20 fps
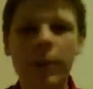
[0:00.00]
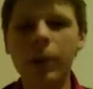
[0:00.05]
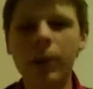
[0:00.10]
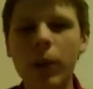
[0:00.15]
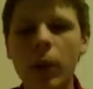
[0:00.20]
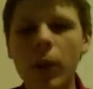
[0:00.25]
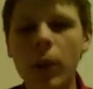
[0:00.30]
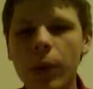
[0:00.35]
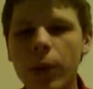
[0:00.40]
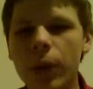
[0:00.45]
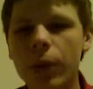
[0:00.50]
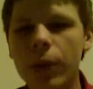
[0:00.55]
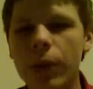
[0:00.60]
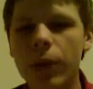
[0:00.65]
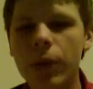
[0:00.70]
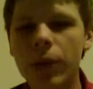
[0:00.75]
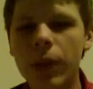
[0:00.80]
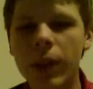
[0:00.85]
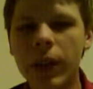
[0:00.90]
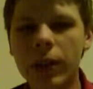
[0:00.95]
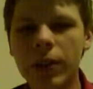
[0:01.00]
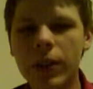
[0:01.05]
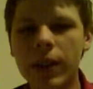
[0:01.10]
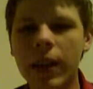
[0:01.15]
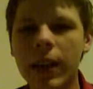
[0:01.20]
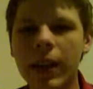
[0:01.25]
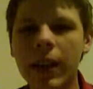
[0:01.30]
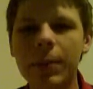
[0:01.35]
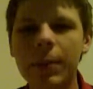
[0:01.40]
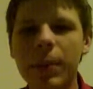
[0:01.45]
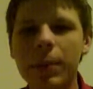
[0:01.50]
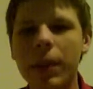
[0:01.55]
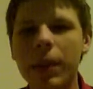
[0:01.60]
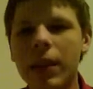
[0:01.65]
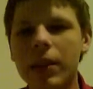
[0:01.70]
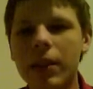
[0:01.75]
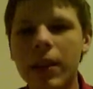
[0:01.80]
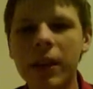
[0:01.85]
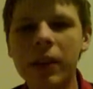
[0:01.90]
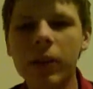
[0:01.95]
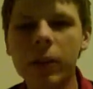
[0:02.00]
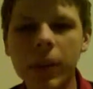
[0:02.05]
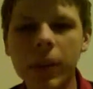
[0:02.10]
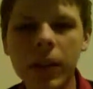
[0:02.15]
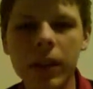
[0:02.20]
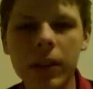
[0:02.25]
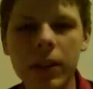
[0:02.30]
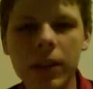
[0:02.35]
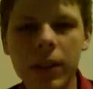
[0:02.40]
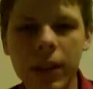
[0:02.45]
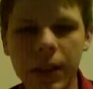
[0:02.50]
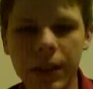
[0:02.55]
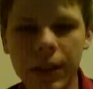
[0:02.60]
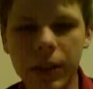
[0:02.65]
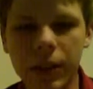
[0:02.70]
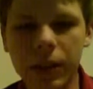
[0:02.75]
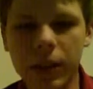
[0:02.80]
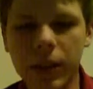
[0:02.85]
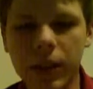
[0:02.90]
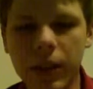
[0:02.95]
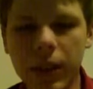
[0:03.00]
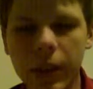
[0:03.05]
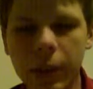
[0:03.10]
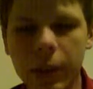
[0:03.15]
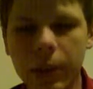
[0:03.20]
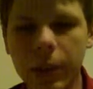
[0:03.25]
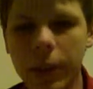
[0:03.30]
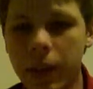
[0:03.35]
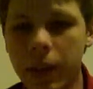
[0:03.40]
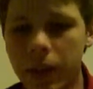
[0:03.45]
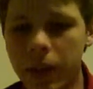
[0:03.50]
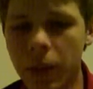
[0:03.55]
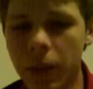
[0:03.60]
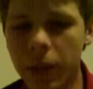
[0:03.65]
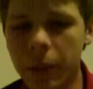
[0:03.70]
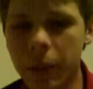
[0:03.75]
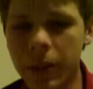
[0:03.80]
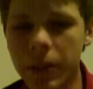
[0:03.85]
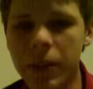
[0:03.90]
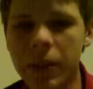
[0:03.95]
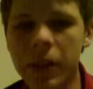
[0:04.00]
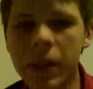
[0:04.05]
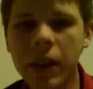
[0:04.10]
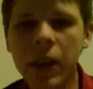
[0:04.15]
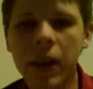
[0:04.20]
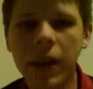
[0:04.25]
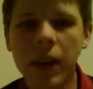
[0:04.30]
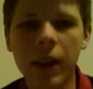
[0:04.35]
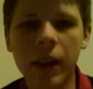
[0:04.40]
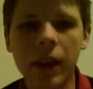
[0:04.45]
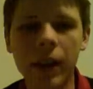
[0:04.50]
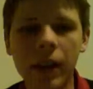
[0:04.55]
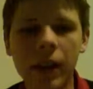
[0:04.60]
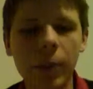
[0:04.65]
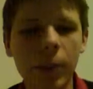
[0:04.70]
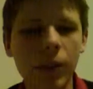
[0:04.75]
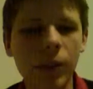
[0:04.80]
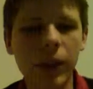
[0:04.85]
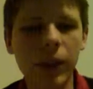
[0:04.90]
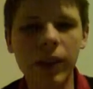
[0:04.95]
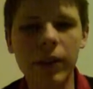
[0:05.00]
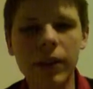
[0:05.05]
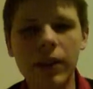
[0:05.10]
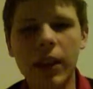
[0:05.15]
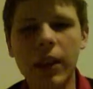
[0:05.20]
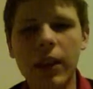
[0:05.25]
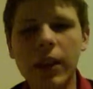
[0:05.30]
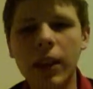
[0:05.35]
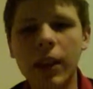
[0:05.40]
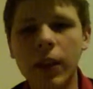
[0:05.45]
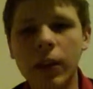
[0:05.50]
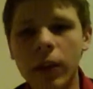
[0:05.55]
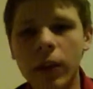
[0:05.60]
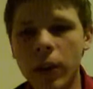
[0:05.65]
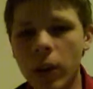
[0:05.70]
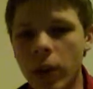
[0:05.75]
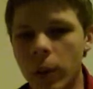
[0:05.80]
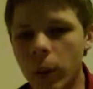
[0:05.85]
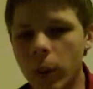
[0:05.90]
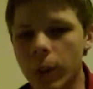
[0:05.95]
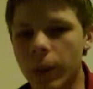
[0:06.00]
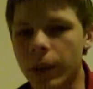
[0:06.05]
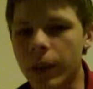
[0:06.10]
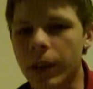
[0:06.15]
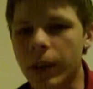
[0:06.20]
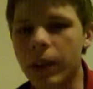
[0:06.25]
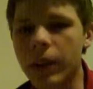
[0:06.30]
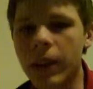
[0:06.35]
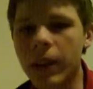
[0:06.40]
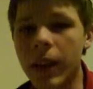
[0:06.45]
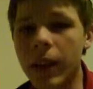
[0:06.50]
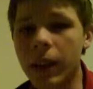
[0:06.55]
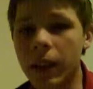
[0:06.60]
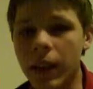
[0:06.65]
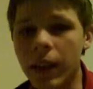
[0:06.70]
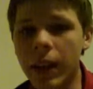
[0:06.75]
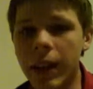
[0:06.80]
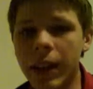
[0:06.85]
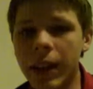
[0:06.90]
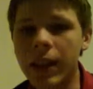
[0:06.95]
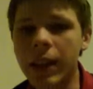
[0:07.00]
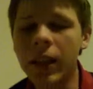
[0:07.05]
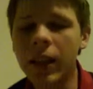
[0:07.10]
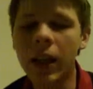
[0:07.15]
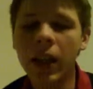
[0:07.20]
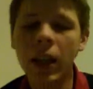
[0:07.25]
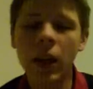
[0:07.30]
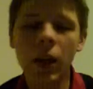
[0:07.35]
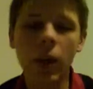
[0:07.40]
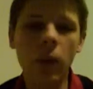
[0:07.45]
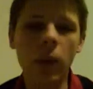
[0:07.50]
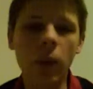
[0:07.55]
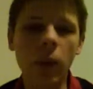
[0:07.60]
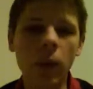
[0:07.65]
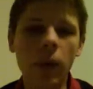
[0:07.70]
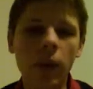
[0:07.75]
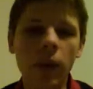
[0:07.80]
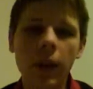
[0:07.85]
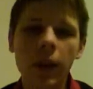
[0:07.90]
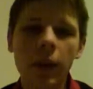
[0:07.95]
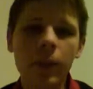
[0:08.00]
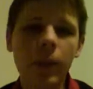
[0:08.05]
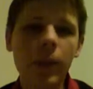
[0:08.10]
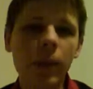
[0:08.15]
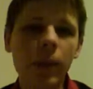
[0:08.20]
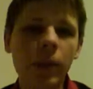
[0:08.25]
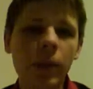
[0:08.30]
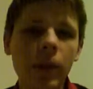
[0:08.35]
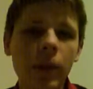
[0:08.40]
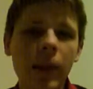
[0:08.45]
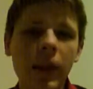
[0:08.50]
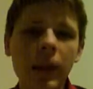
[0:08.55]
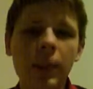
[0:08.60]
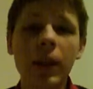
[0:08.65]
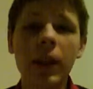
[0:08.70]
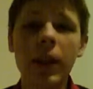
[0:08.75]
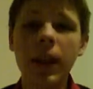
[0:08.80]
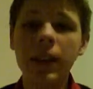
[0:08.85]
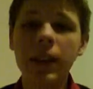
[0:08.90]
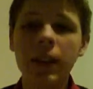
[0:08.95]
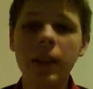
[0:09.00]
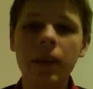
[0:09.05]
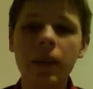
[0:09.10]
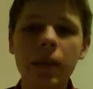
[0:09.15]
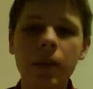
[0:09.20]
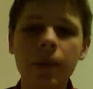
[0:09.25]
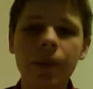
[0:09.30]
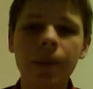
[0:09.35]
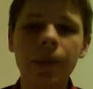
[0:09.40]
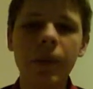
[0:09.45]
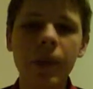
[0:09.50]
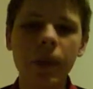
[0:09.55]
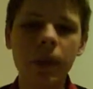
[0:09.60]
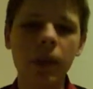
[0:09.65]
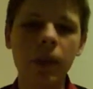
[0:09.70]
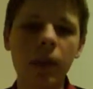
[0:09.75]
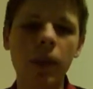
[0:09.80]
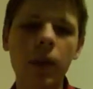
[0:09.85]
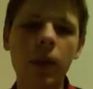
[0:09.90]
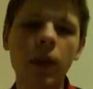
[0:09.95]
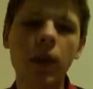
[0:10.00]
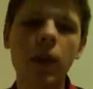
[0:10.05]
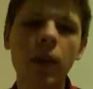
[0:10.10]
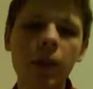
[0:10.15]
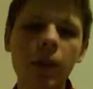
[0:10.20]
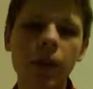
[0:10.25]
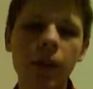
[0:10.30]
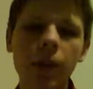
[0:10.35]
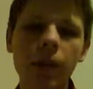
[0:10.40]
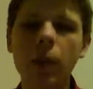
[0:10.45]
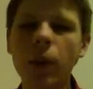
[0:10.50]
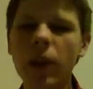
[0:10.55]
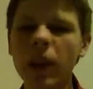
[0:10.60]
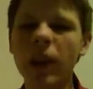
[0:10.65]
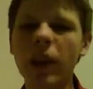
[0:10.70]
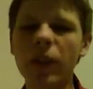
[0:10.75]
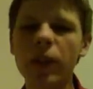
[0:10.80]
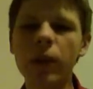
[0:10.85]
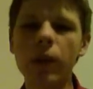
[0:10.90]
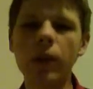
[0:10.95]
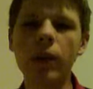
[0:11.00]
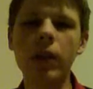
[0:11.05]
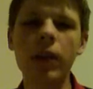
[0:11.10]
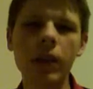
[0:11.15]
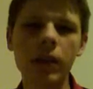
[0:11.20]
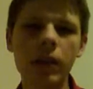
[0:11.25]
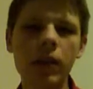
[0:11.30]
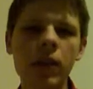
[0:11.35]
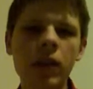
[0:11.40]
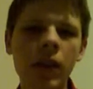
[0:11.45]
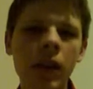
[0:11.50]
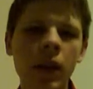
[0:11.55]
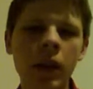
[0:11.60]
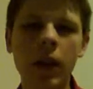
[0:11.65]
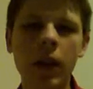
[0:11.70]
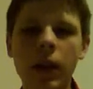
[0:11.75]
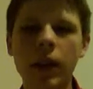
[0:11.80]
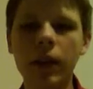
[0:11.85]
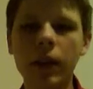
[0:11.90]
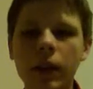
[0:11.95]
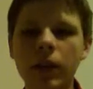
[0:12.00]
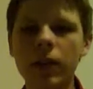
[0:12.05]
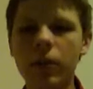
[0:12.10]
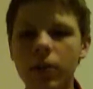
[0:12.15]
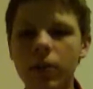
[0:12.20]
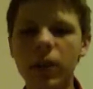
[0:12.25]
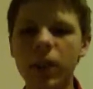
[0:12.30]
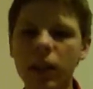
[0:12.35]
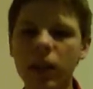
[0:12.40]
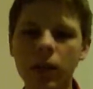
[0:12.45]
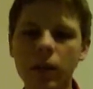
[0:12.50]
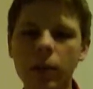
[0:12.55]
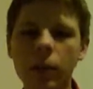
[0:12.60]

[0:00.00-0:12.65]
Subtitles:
I'm going to go over a few figures that I keep in my tackle box that I usually take with me to tournaments. A couple of figures that I think are noteworthy that I like or other people don't like, but I do. So I'm going to point out a few things on this video.